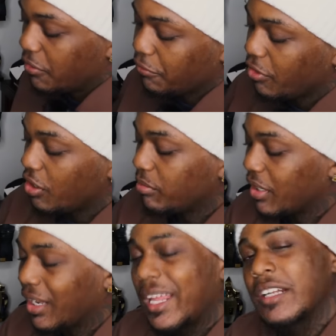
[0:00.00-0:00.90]
from
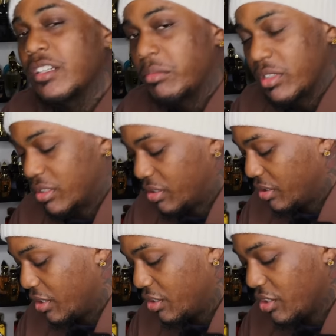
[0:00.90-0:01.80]

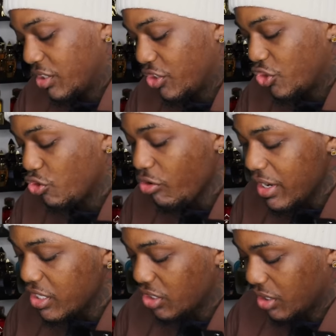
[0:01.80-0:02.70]
Electimus. This is
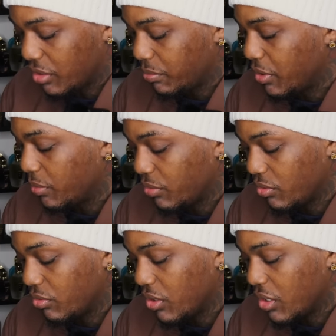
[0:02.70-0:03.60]
Trajan,
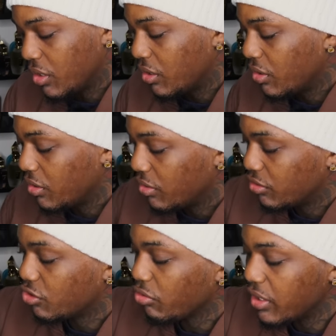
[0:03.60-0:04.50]
people.
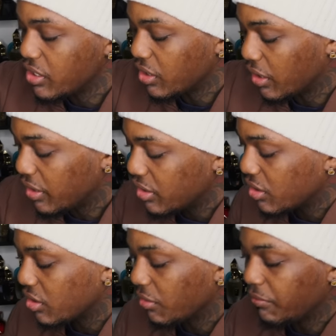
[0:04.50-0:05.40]
Trajan,
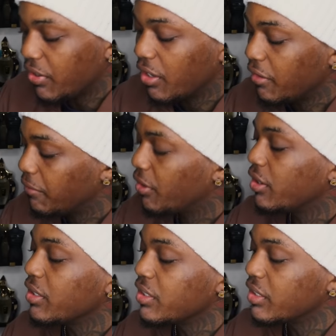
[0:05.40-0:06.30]
this is a very,
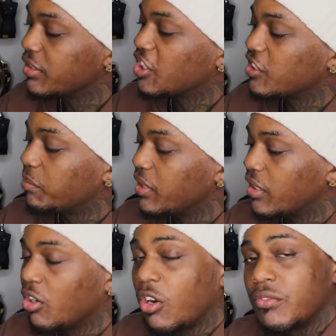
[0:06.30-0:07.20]
very good
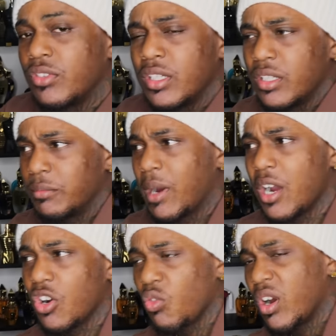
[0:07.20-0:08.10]
spin off the
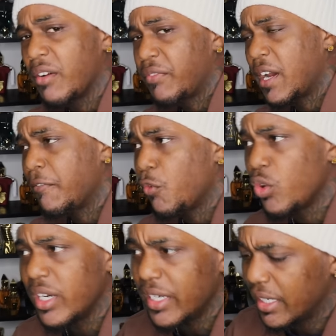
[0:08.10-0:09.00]
Baccarat
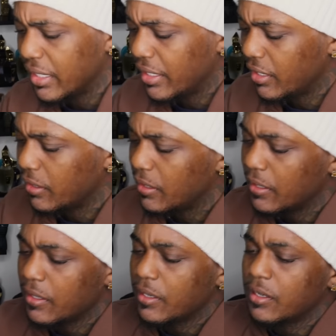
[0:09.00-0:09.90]
540 DNA.
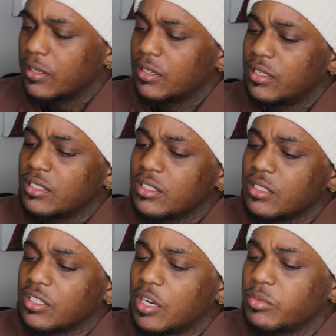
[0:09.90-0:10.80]
Let's
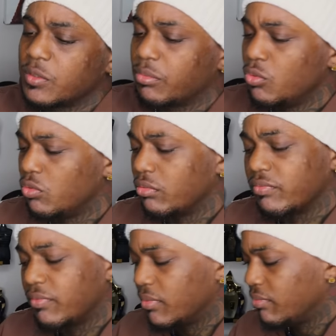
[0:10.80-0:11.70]
get a couple of,
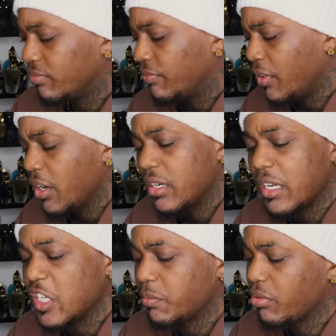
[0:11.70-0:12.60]
very
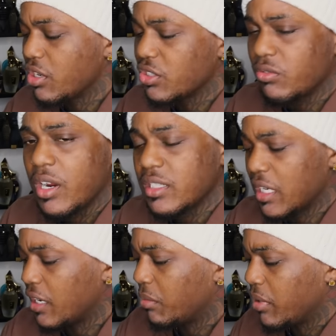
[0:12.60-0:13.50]
nice pressurized
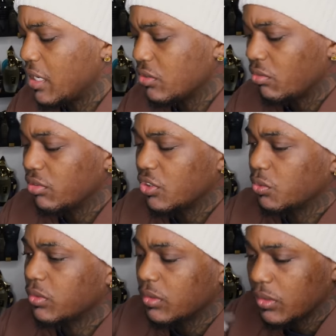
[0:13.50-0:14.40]
atomizer on
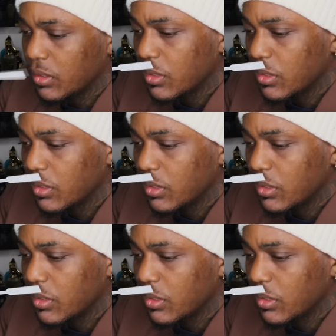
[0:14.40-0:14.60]
this one.